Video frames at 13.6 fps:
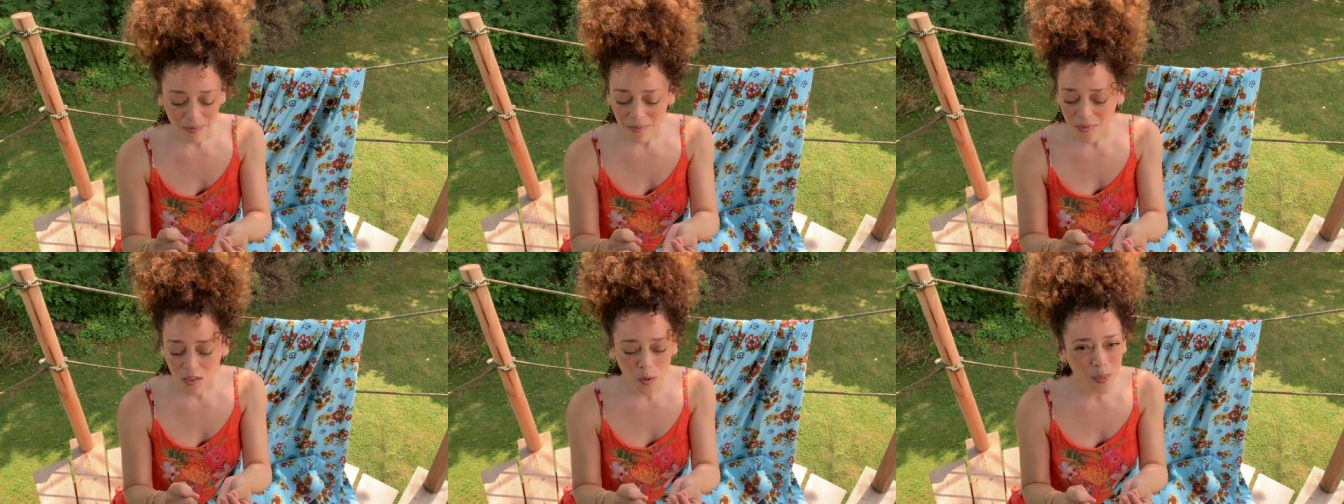
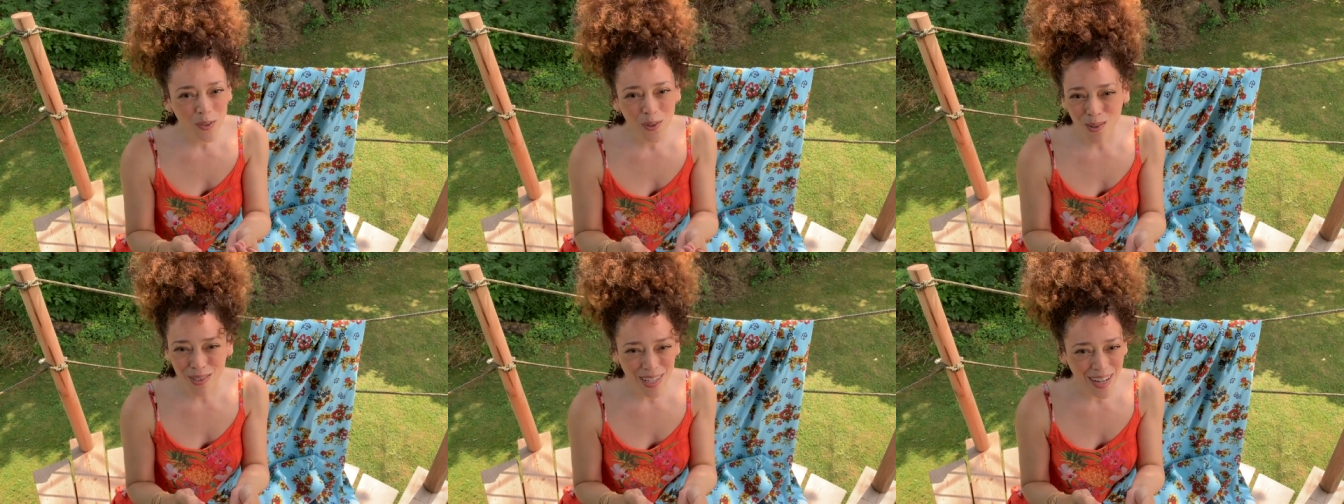Don't be
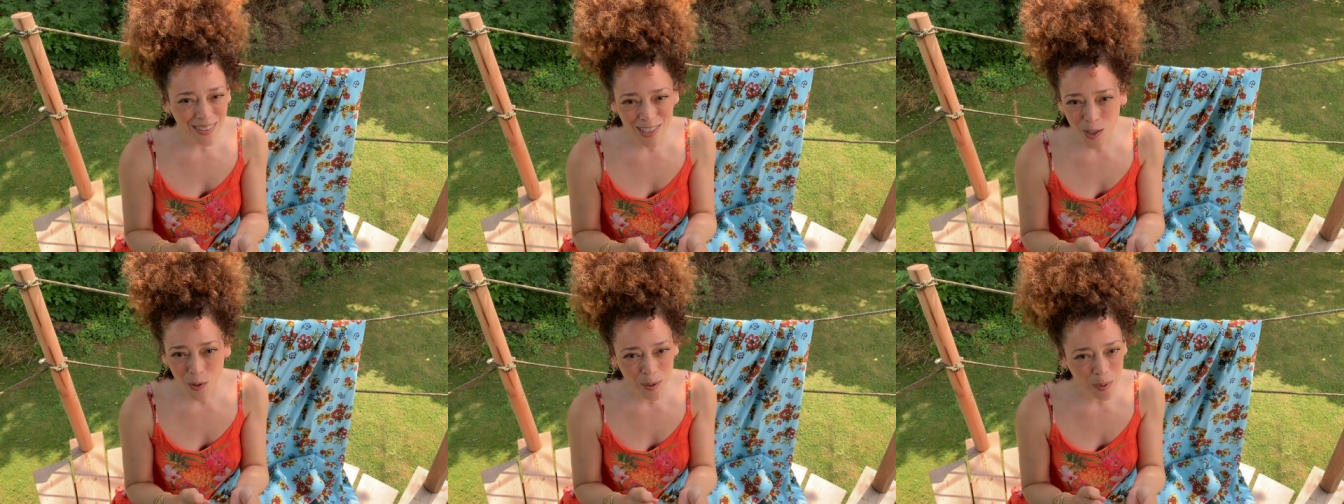grossed out.
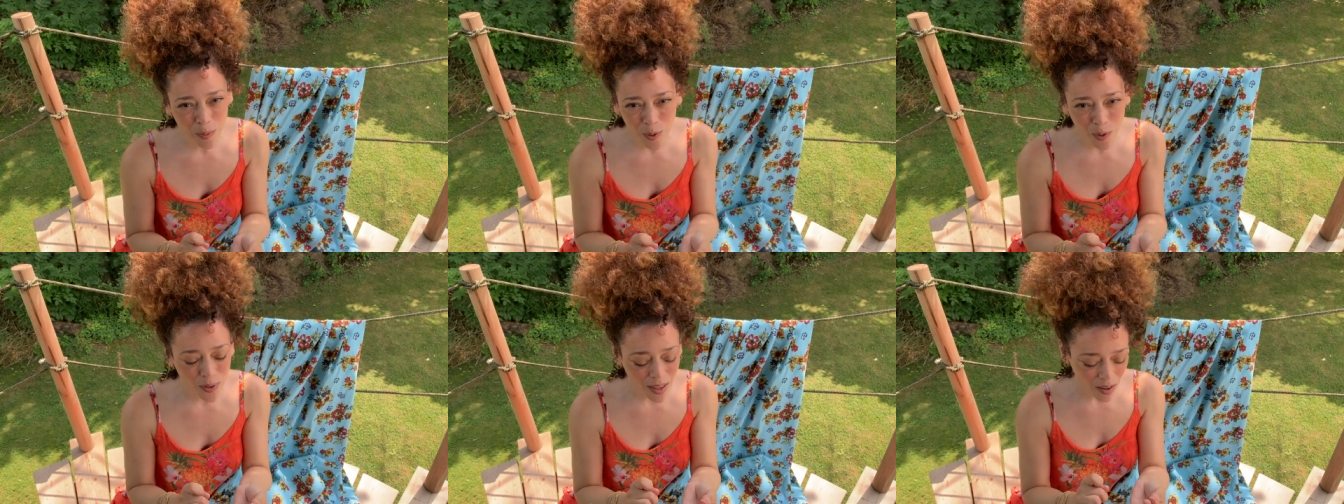Sewing people
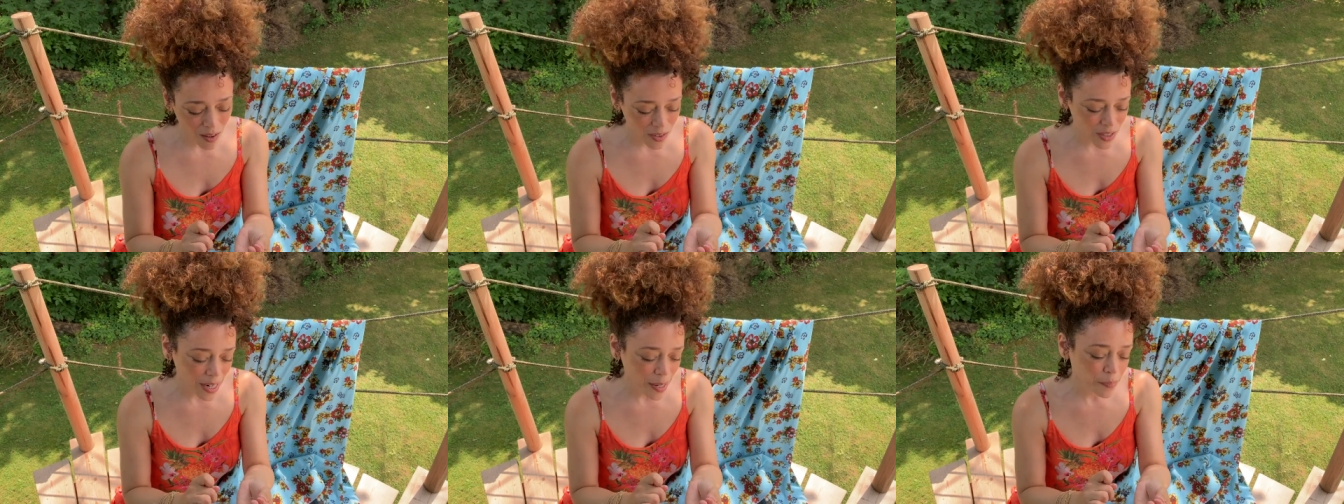do that all
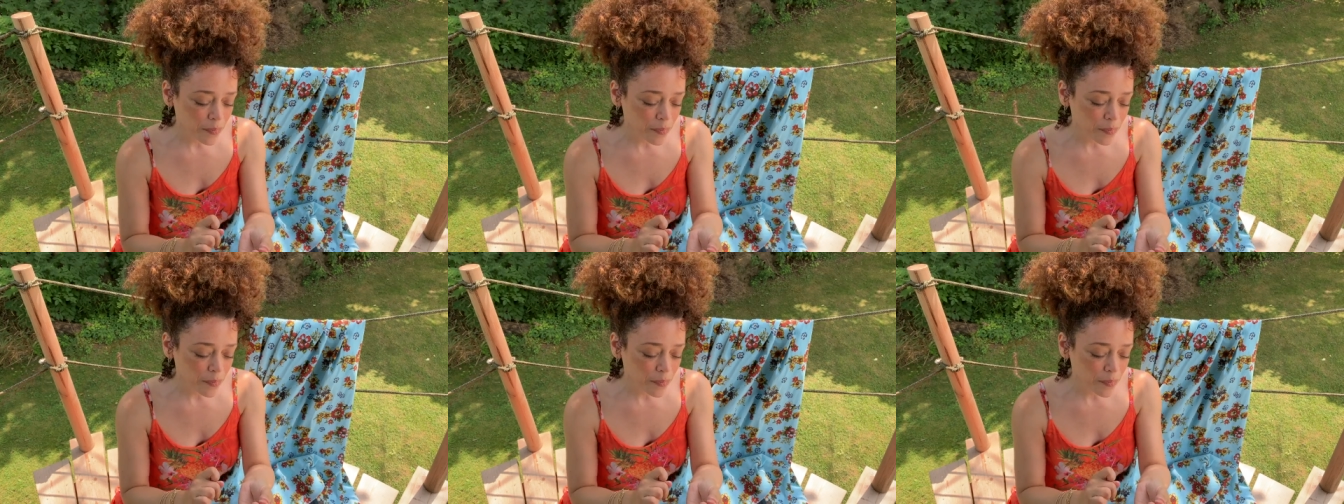the time.